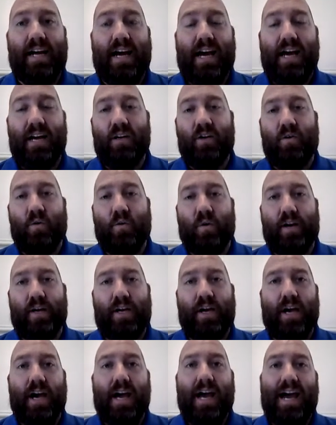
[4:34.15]

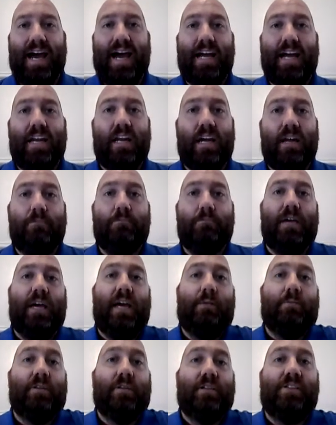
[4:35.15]
category and then
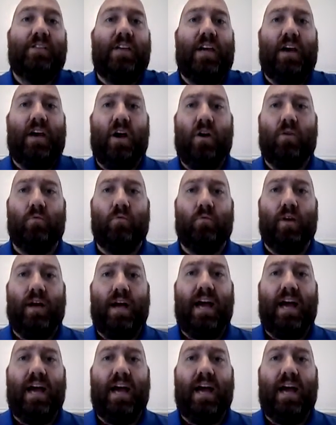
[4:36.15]
be able to say, oh,